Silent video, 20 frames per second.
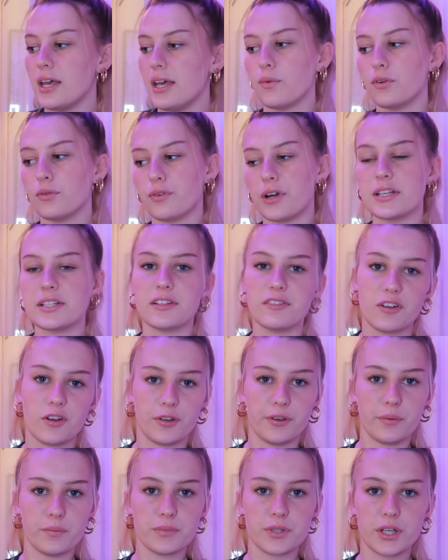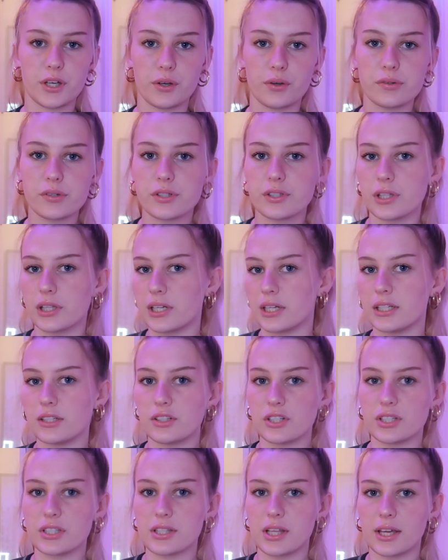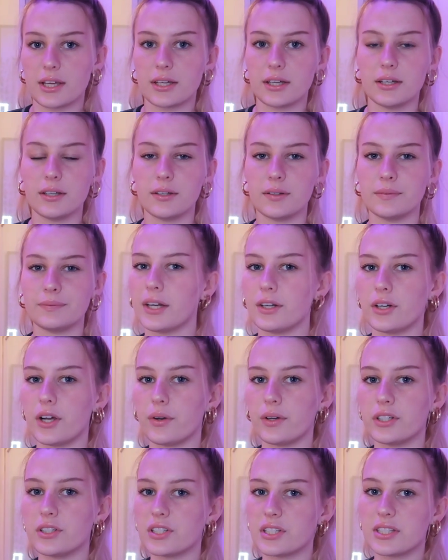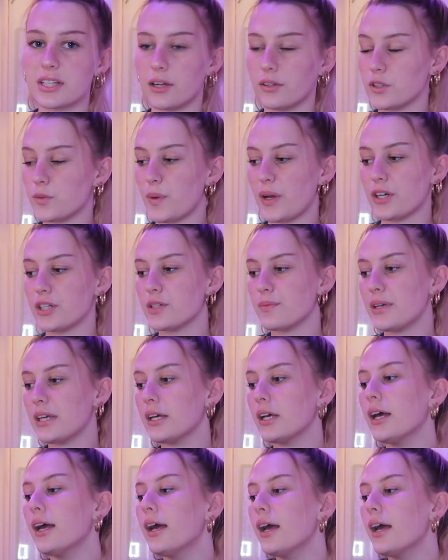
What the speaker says: I will raise the volume too so that it's just like, I don't know, it just sounds better to me.